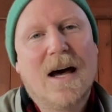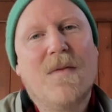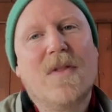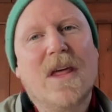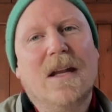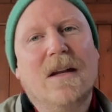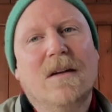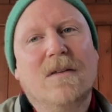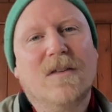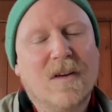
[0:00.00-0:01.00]
and
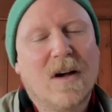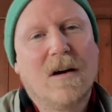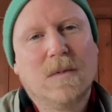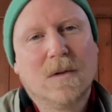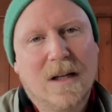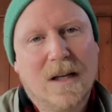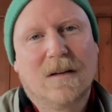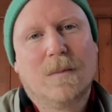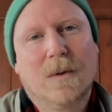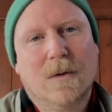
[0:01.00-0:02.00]
then desirable,
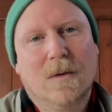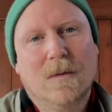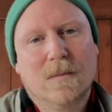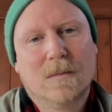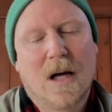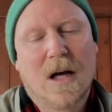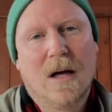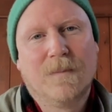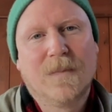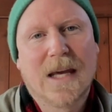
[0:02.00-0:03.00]
collectible,
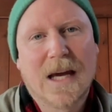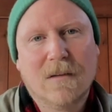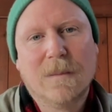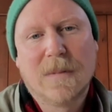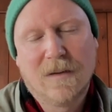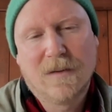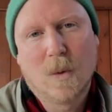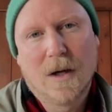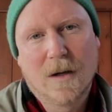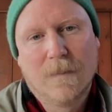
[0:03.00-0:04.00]
um, gallery-based
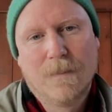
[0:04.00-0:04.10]
work.